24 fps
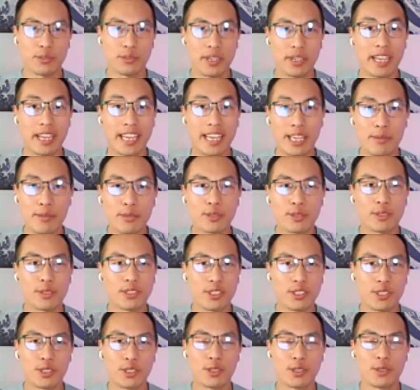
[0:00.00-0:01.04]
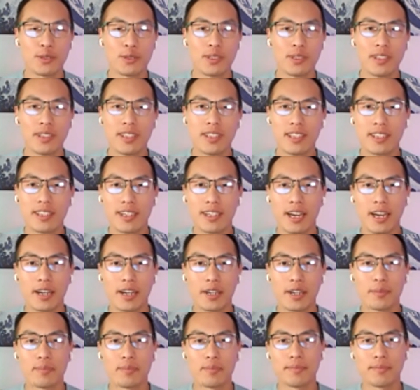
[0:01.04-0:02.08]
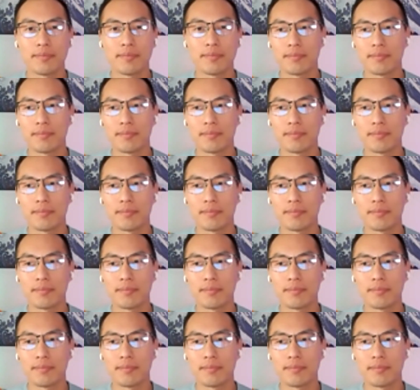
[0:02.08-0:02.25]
we're able to um,